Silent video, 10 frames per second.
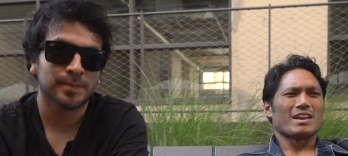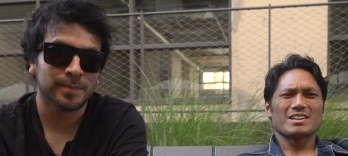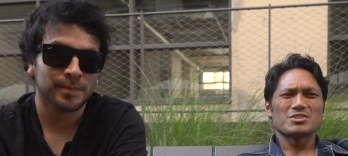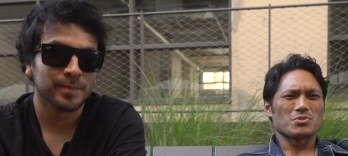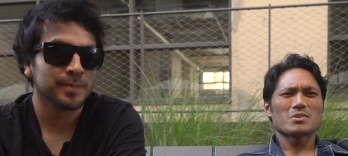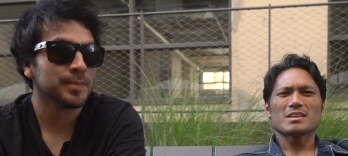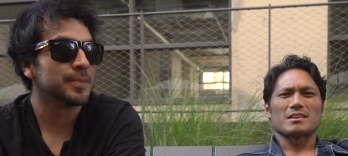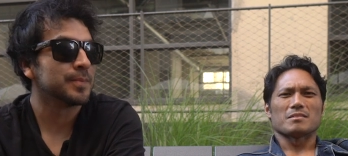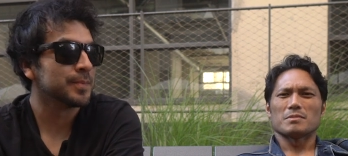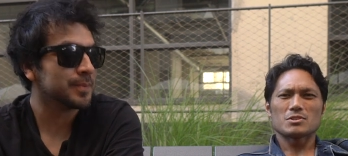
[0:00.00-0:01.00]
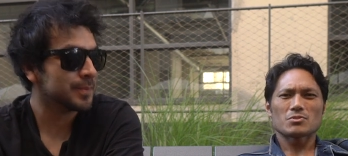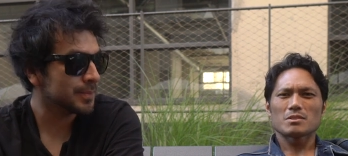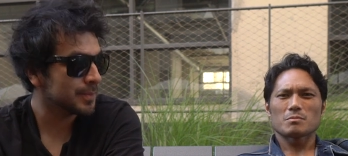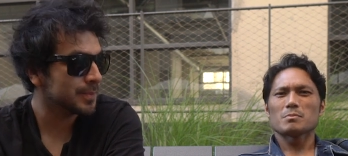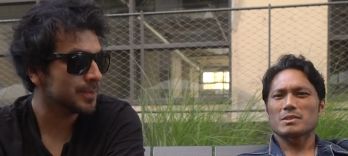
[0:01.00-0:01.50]
Speaker 1: enjoy it. Enjoy
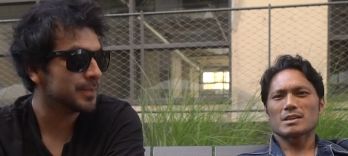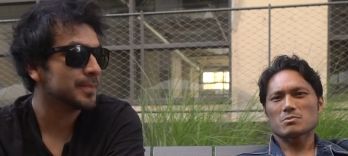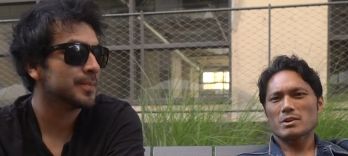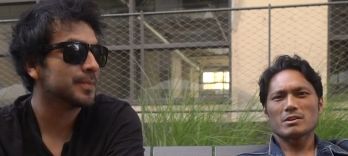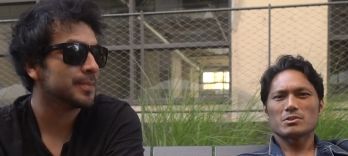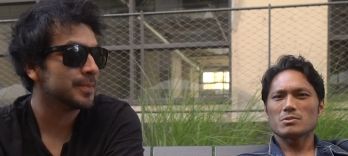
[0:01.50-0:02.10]
the moment. That's why you're